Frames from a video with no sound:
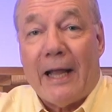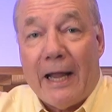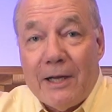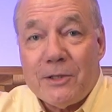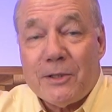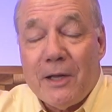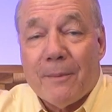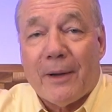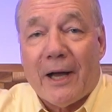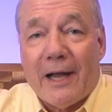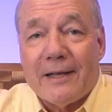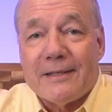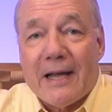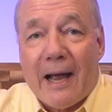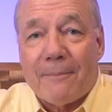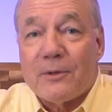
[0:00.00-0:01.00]
HDMI
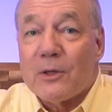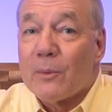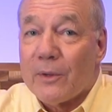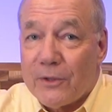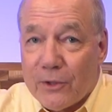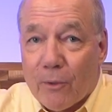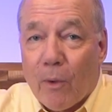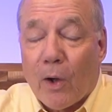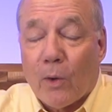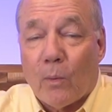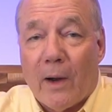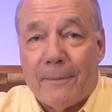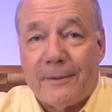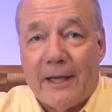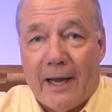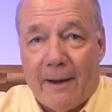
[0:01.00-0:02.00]
adapter with your own
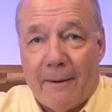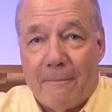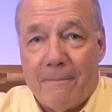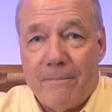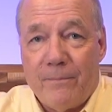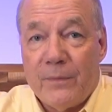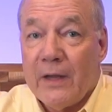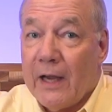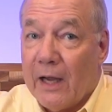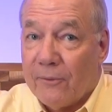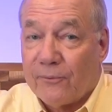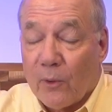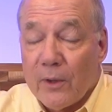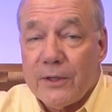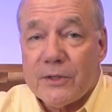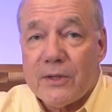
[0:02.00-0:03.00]
webcam. And
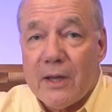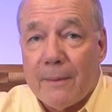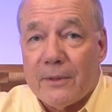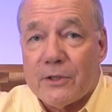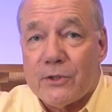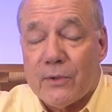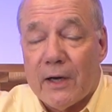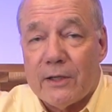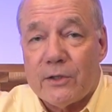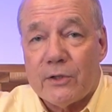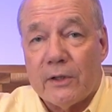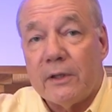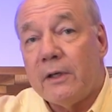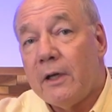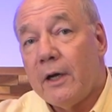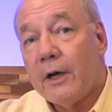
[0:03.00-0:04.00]
for this
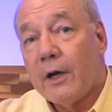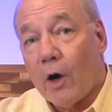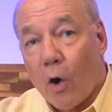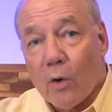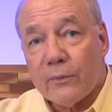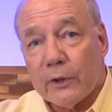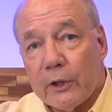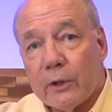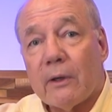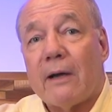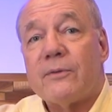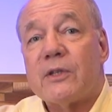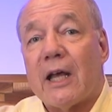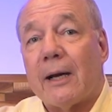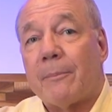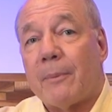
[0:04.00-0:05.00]
demonstration, over here I've
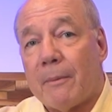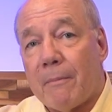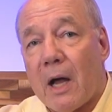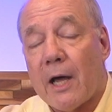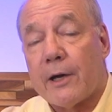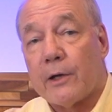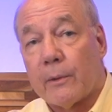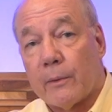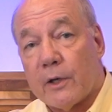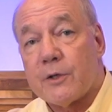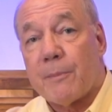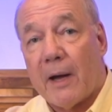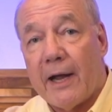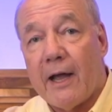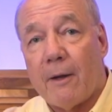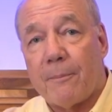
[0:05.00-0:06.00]
set up a monitor as
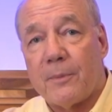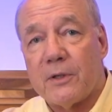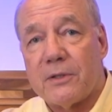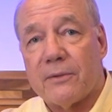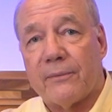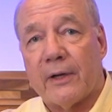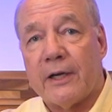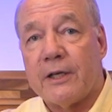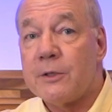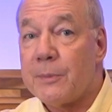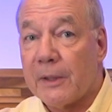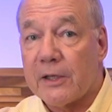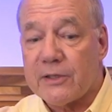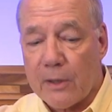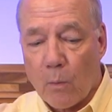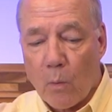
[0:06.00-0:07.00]
my output device
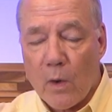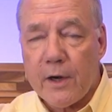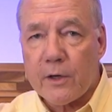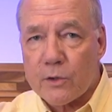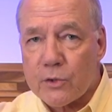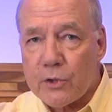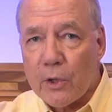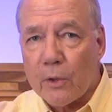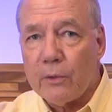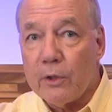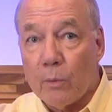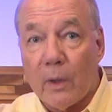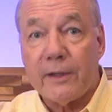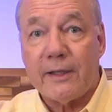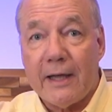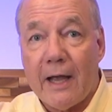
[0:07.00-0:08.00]
because I wanted to show you
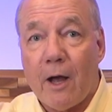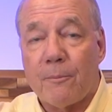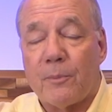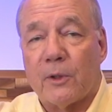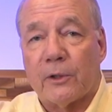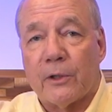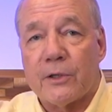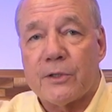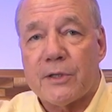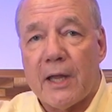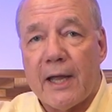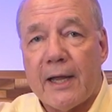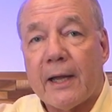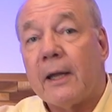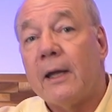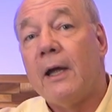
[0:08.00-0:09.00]
what the output looks
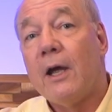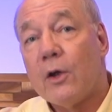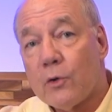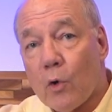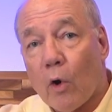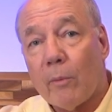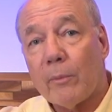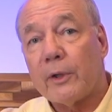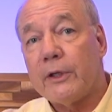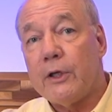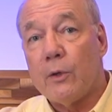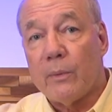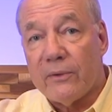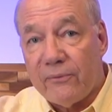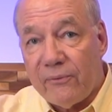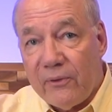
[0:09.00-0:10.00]
like. Normally you
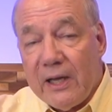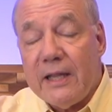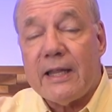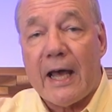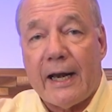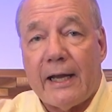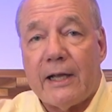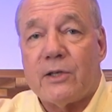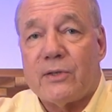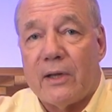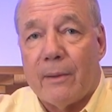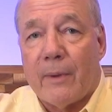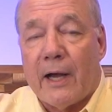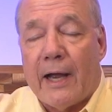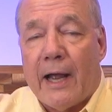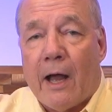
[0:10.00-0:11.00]
would feed that
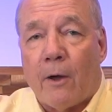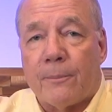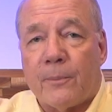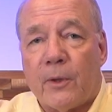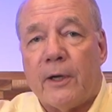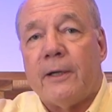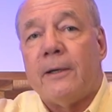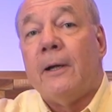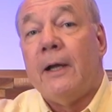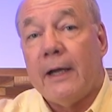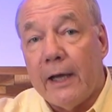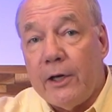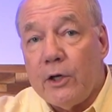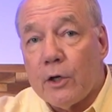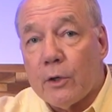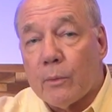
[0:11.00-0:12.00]
HDMI output
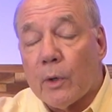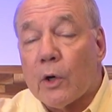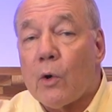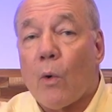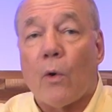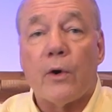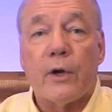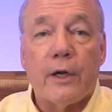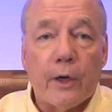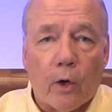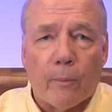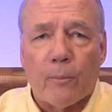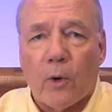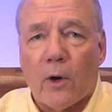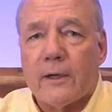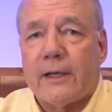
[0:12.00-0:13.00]
into your recording or
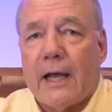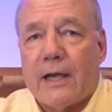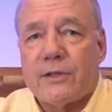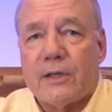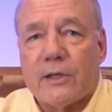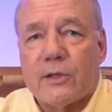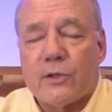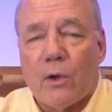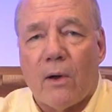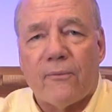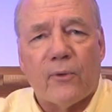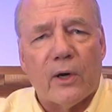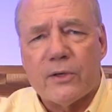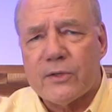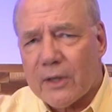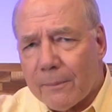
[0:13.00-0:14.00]
broadcasting
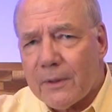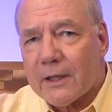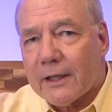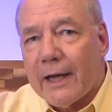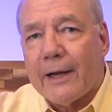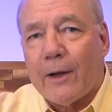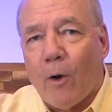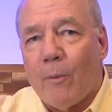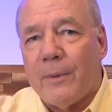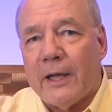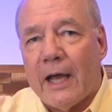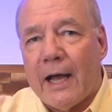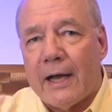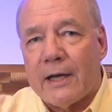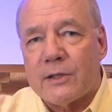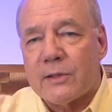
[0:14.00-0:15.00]
software, something like
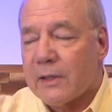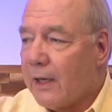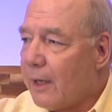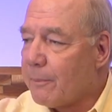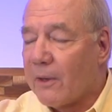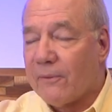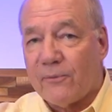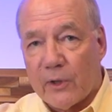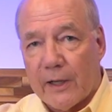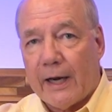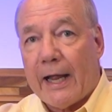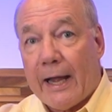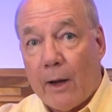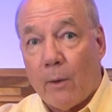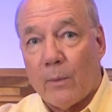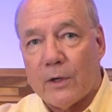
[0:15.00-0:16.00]
OBS, but for today
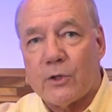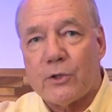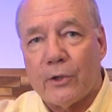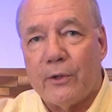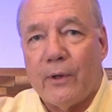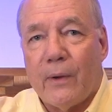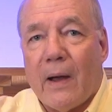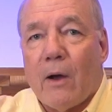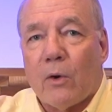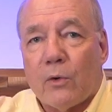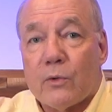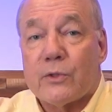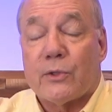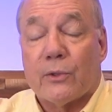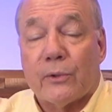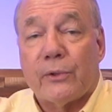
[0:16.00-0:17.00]
I want to show you how
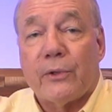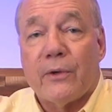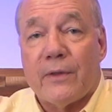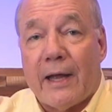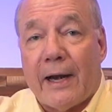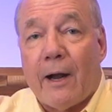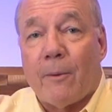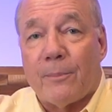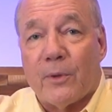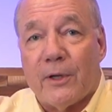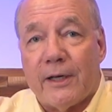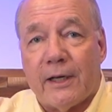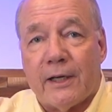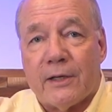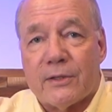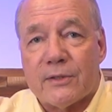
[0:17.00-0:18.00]
crystal clear that output
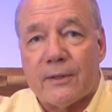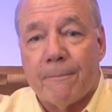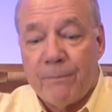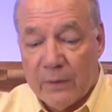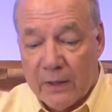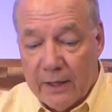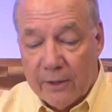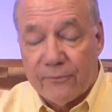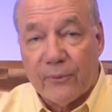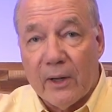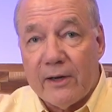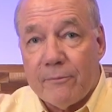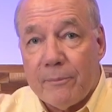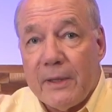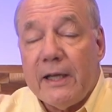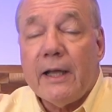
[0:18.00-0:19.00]
is. In
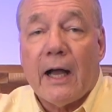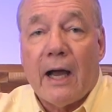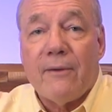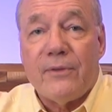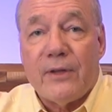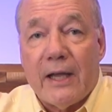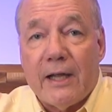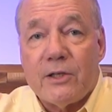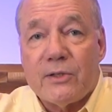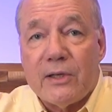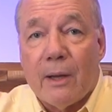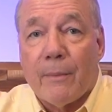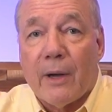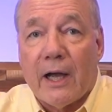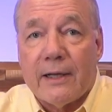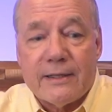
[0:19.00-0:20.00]
front of me I have the
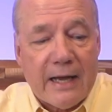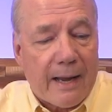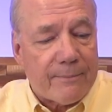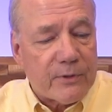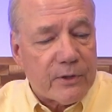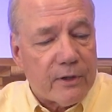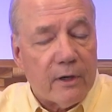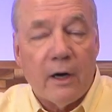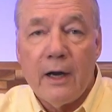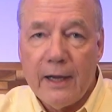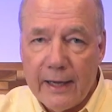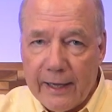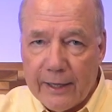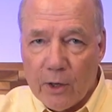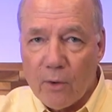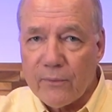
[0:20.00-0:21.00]
HDMI adapter,
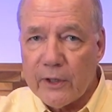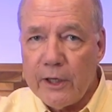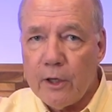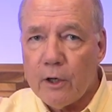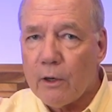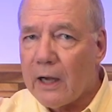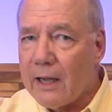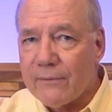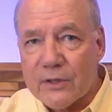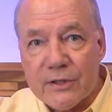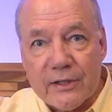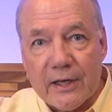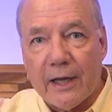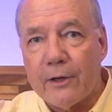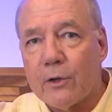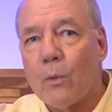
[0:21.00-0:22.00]
and over here I have a
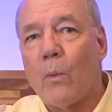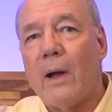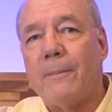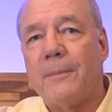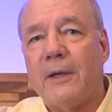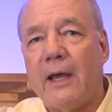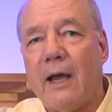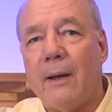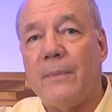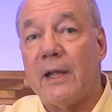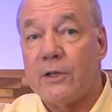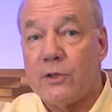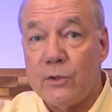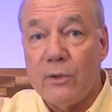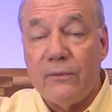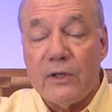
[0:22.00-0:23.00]
standard webcam
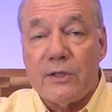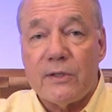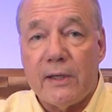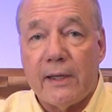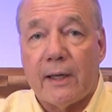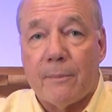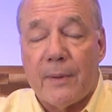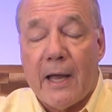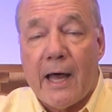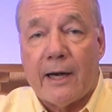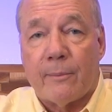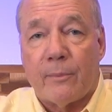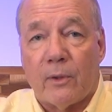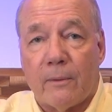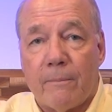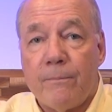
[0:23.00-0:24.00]
that's UVC
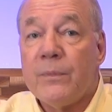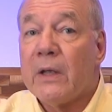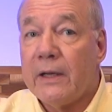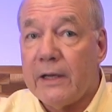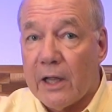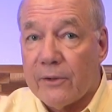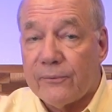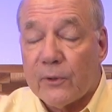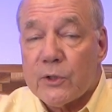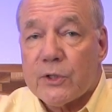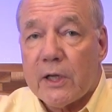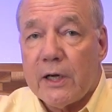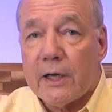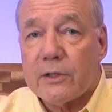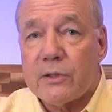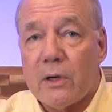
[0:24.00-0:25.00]
compatible. Now the first
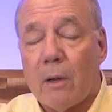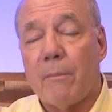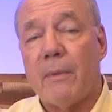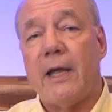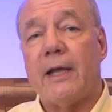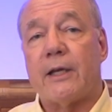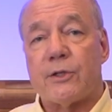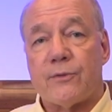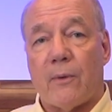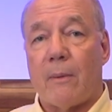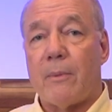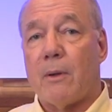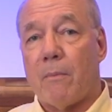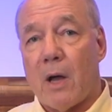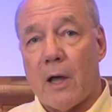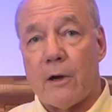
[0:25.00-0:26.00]
connection I'll make is from
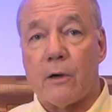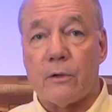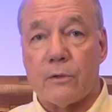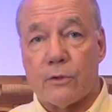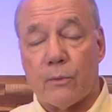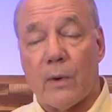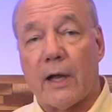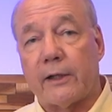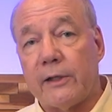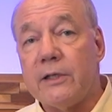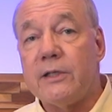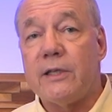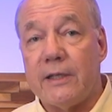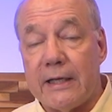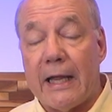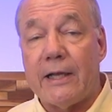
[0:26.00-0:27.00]
the monitor directly
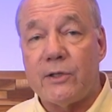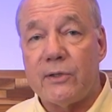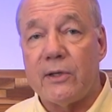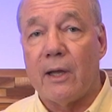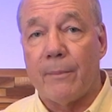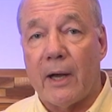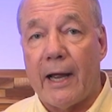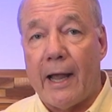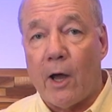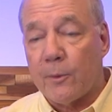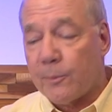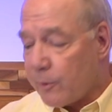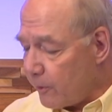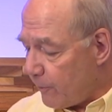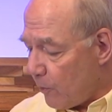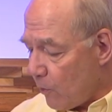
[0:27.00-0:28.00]
to the HDMI
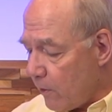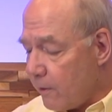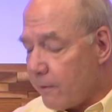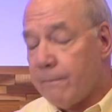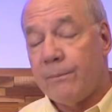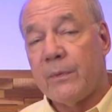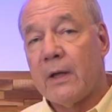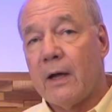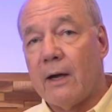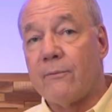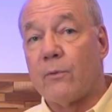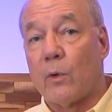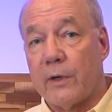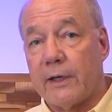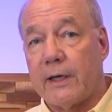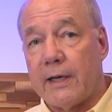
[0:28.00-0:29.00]
output port. I've
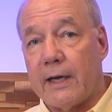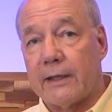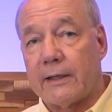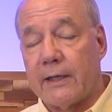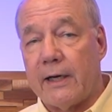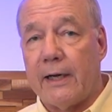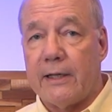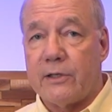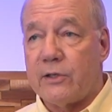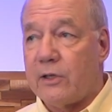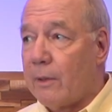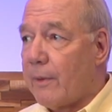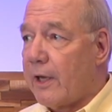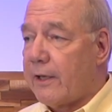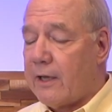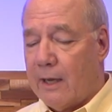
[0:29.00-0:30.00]
already connected an
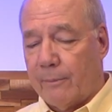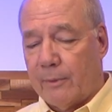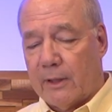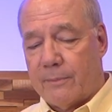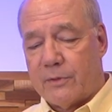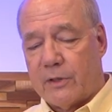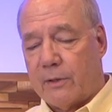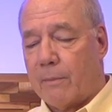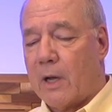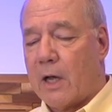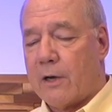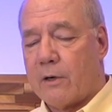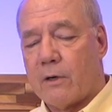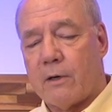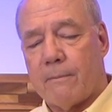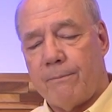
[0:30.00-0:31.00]
HDMI cable up to the
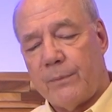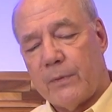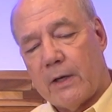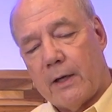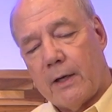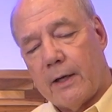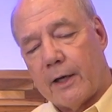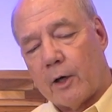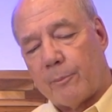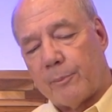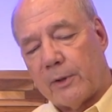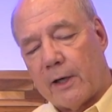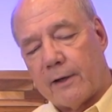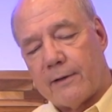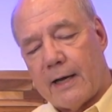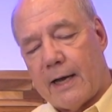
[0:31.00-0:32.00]
monitor and I'll
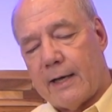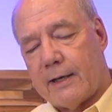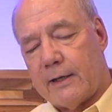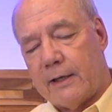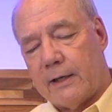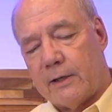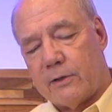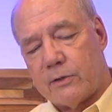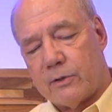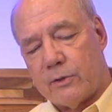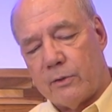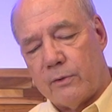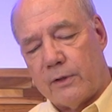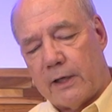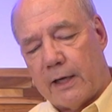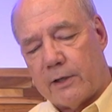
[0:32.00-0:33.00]
plug that
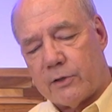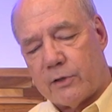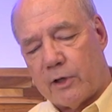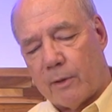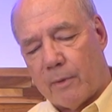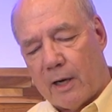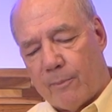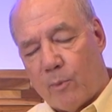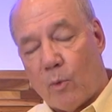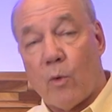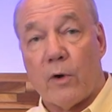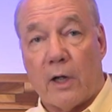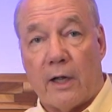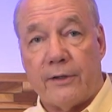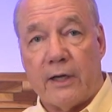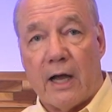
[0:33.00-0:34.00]
into the HDMI
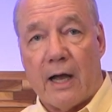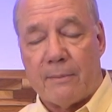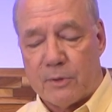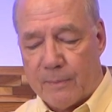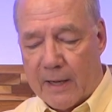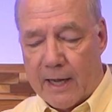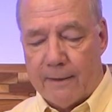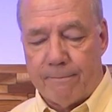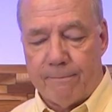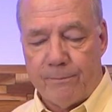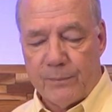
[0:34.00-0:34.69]
port on the OBSBot.